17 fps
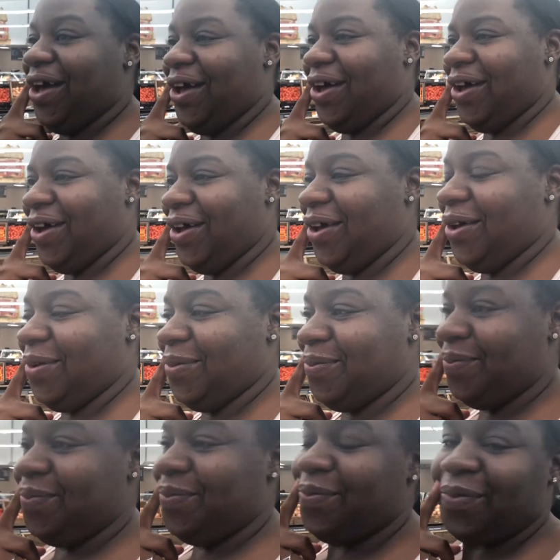um,
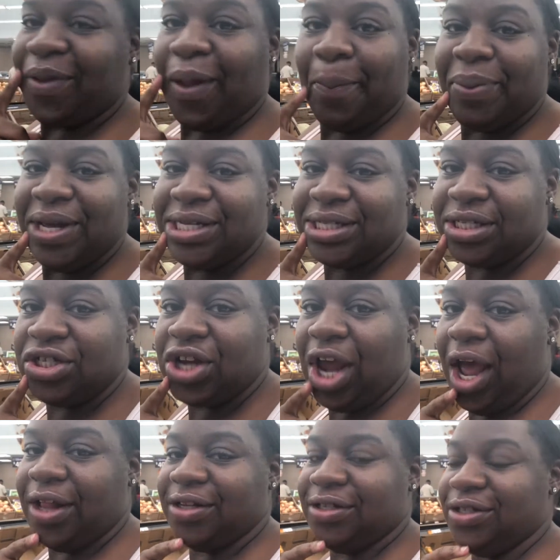pizza
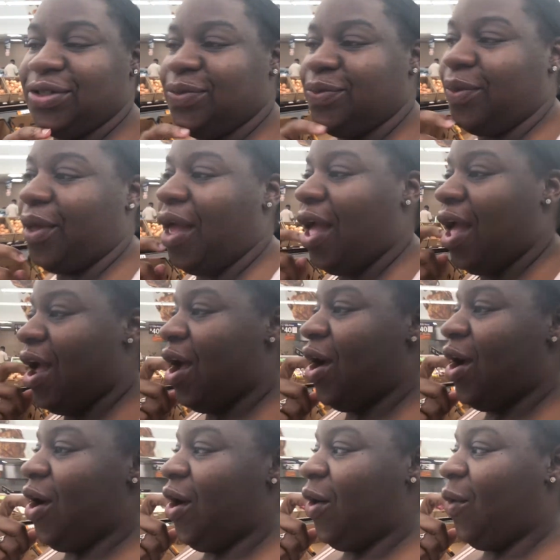challenge,
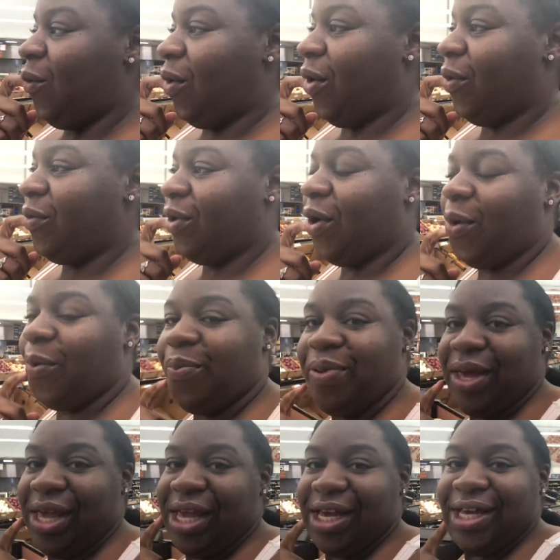where we gonna
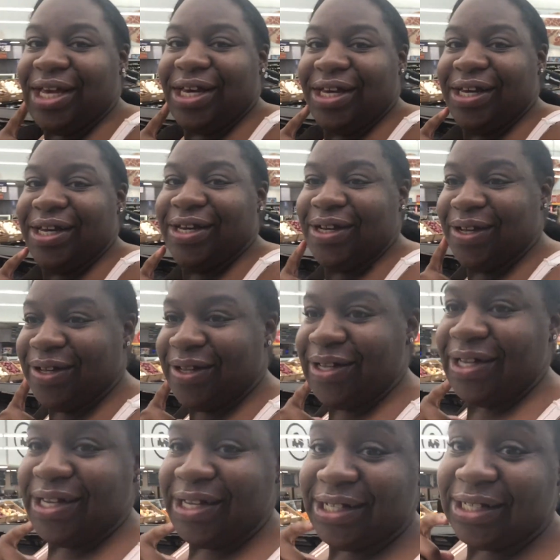pick
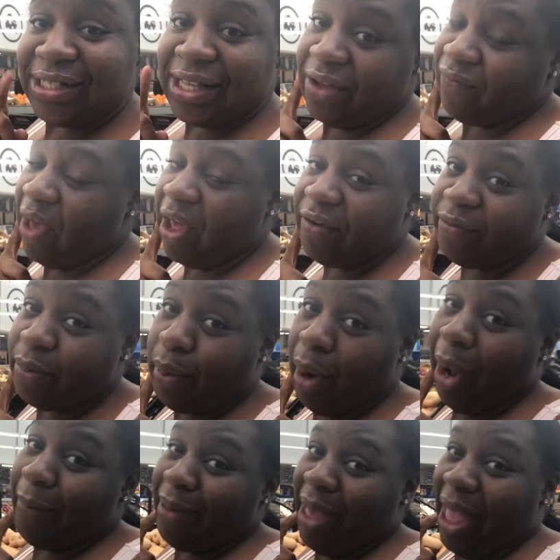stuff out of a brown